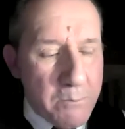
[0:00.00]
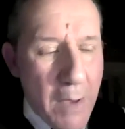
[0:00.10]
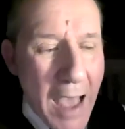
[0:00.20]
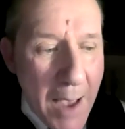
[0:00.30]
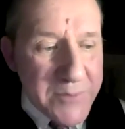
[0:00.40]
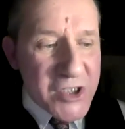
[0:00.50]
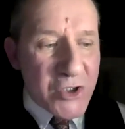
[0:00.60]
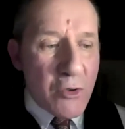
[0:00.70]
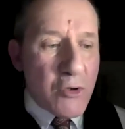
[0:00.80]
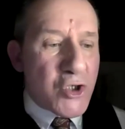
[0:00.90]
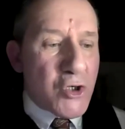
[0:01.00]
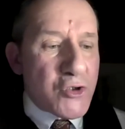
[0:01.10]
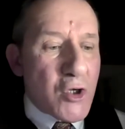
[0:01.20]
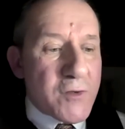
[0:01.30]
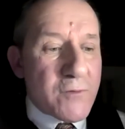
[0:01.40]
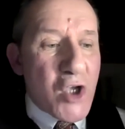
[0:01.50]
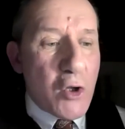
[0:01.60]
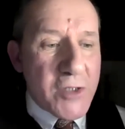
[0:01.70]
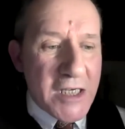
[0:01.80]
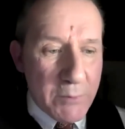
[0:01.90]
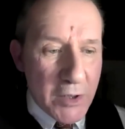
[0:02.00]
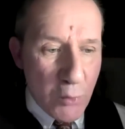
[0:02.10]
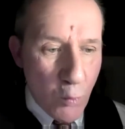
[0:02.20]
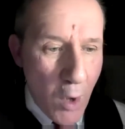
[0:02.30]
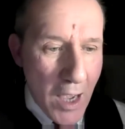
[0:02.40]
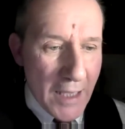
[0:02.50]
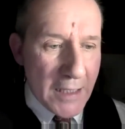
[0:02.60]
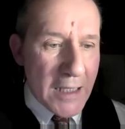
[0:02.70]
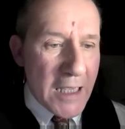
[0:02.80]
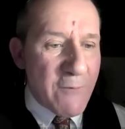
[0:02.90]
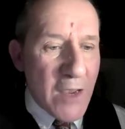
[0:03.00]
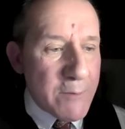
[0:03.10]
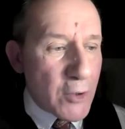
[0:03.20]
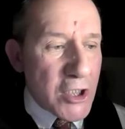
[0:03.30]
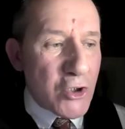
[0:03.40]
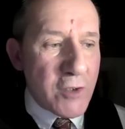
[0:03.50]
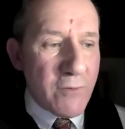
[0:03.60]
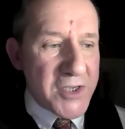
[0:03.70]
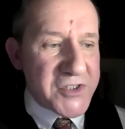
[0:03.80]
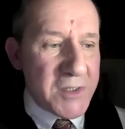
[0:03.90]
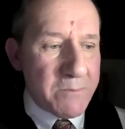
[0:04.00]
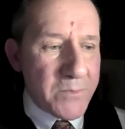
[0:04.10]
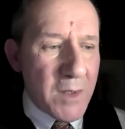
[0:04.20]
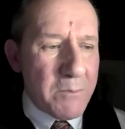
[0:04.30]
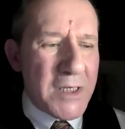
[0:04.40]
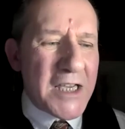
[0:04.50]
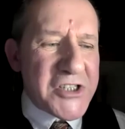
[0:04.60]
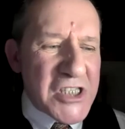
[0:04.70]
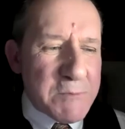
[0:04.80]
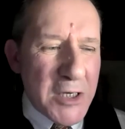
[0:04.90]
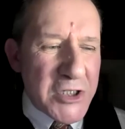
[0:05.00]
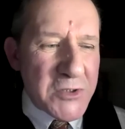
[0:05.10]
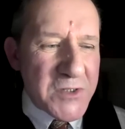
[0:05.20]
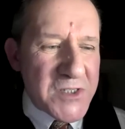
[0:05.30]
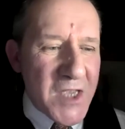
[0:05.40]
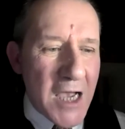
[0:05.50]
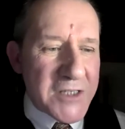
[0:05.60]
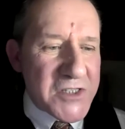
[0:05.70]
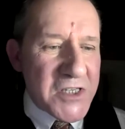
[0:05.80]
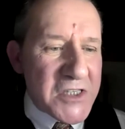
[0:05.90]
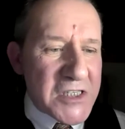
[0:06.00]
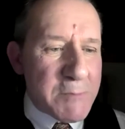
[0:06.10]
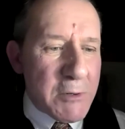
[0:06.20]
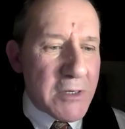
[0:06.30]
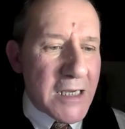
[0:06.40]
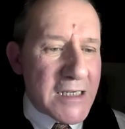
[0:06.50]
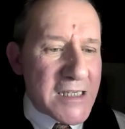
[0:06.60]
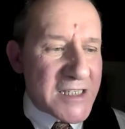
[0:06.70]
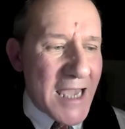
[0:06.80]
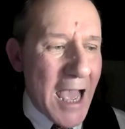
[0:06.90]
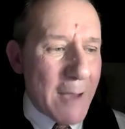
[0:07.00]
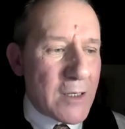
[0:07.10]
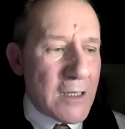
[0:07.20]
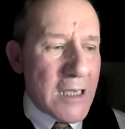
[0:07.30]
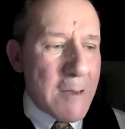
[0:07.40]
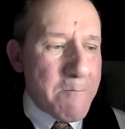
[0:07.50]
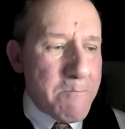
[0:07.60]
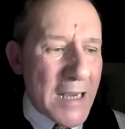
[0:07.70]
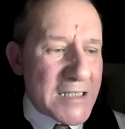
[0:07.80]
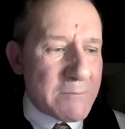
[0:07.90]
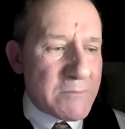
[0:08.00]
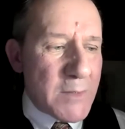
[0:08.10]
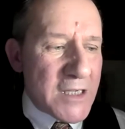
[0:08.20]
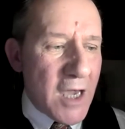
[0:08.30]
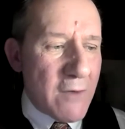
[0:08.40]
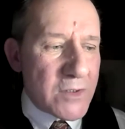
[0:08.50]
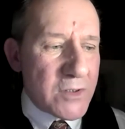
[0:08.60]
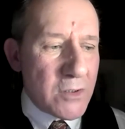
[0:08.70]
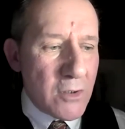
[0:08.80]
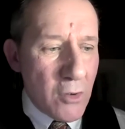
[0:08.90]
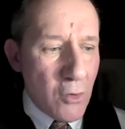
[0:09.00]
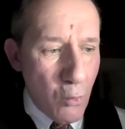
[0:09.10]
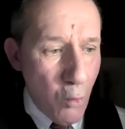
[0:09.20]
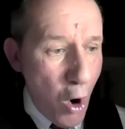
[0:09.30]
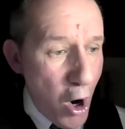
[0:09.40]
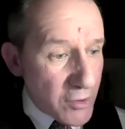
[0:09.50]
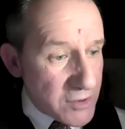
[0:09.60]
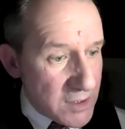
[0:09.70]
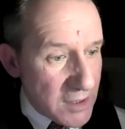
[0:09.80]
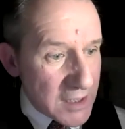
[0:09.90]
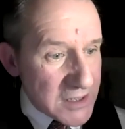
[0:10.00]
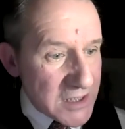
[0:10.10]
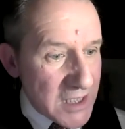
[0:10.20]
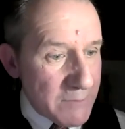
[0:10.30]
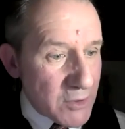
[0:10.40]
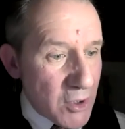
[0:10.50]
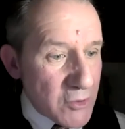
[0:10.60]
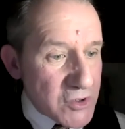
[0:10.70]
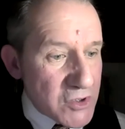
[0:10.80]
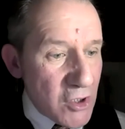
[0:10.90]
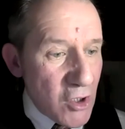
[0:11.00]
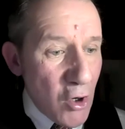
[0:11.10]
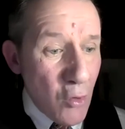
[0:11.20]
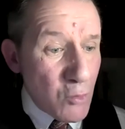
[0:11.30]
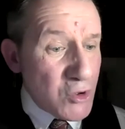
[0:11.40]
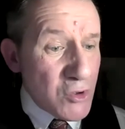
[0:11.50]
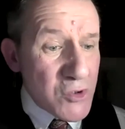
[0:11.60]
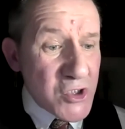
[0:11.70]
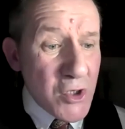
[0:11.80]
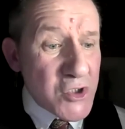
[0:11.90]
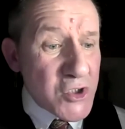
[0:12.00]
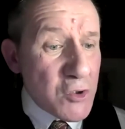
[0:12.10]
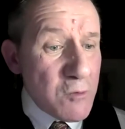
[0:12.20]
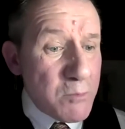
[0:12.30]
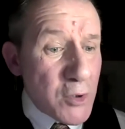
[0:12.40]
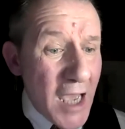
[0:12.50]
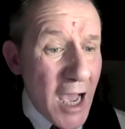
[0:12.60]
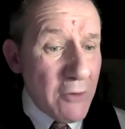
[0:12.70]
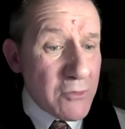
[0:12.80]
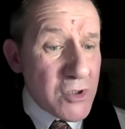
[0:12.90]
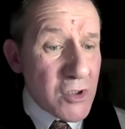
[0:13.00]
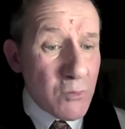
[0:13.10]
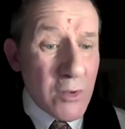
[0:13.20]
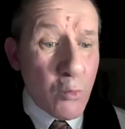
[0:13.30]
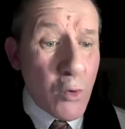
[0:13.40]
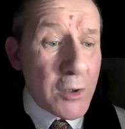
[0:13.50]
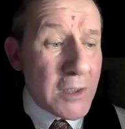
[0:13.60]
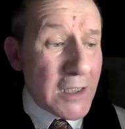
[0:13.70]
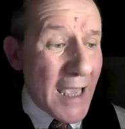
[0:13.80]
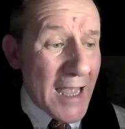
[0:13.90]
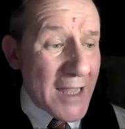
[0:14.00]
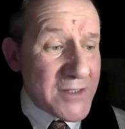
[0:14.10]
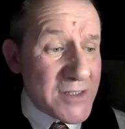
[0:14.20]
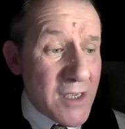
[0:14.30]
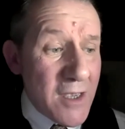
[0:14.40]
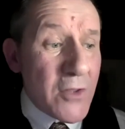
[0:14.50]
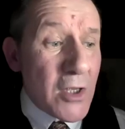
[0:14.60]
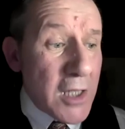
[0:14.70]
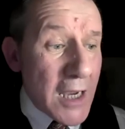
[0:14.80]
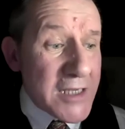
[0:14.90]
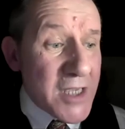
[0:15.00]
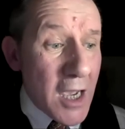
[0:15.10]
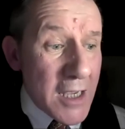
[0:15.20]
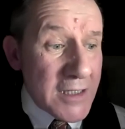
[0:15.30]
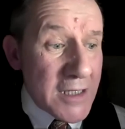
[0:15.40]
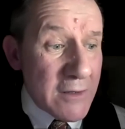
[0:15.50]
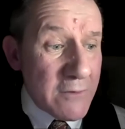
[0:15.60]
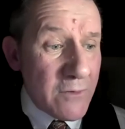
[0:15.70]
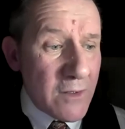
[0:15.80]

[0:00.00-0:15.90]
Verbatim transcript: Perhaps Scrooge could not have told anybody why, if anybody could have asked him, but he had a special desire to see the spirit in his cap and begged him to be covered. What? exclaimed the ghost. Would you so soon put out with worldly hands the light I give?